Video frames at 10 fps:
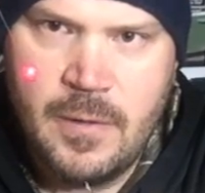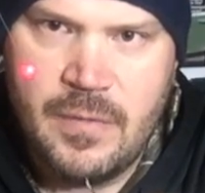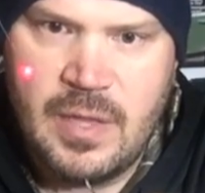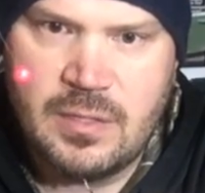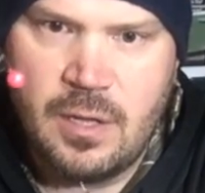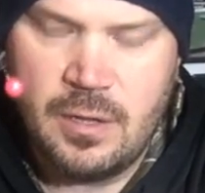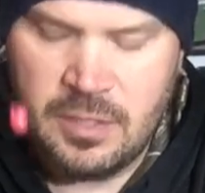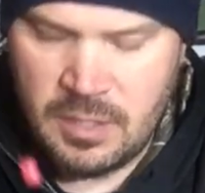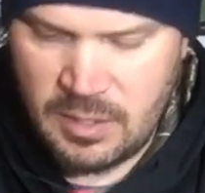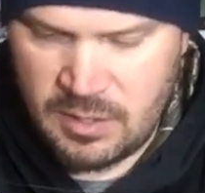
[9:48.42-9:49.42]
And that's all
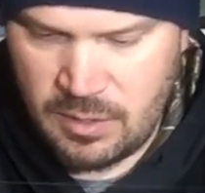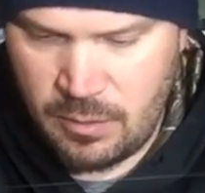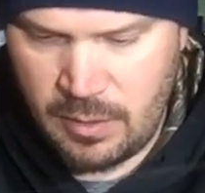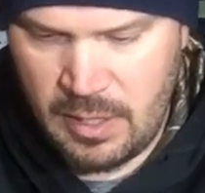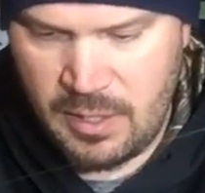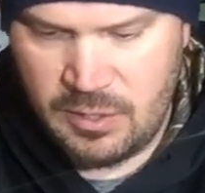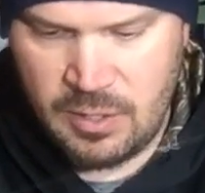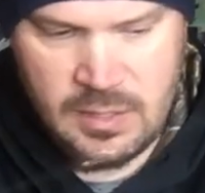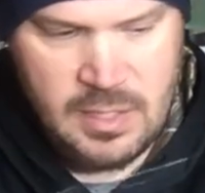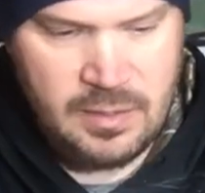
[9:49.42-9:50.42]
you need to know, guys. You
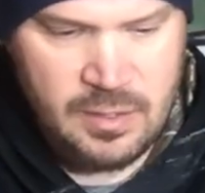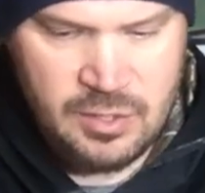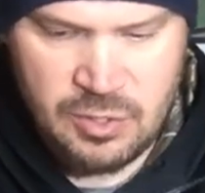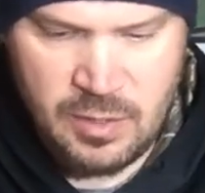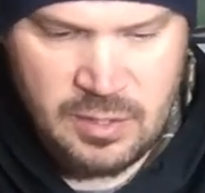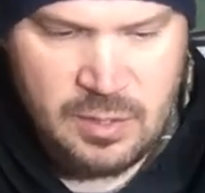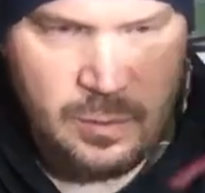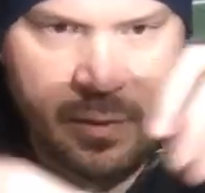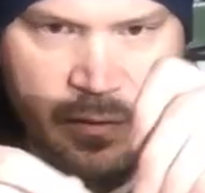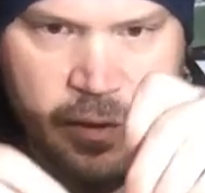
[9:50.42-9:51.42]
can take this straight to
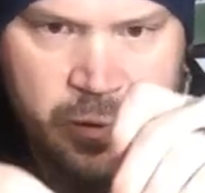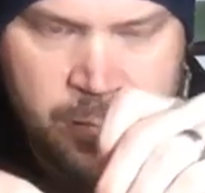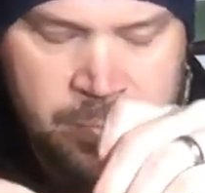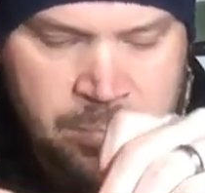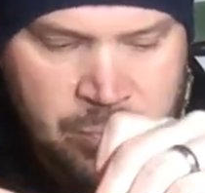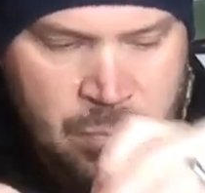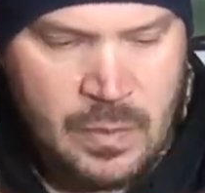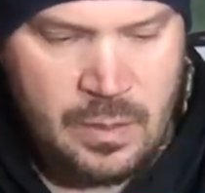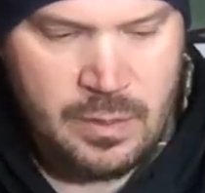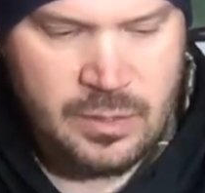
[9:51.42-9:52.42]
the river
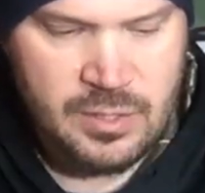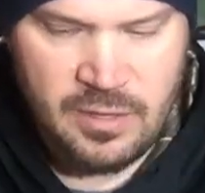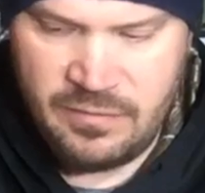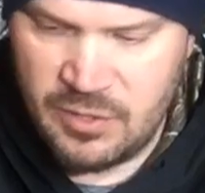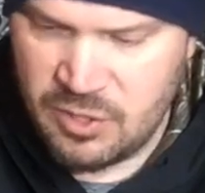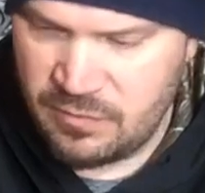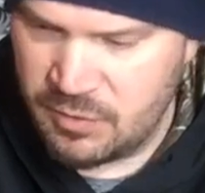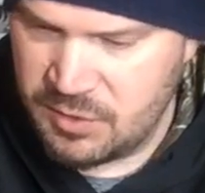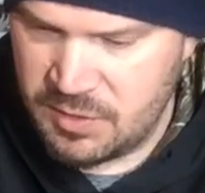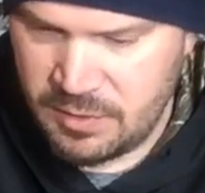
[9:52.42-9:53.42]
and you can start fishing
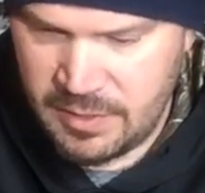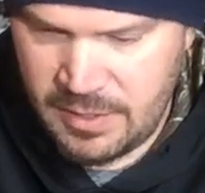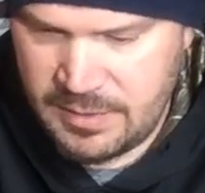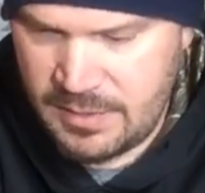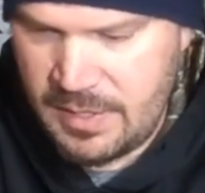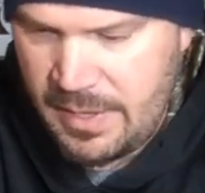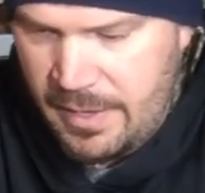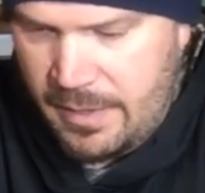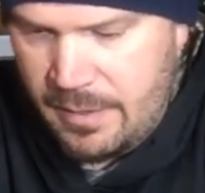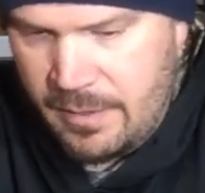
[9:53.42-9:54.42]
for steelhead
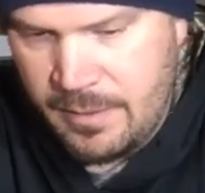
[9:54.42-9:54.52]
today.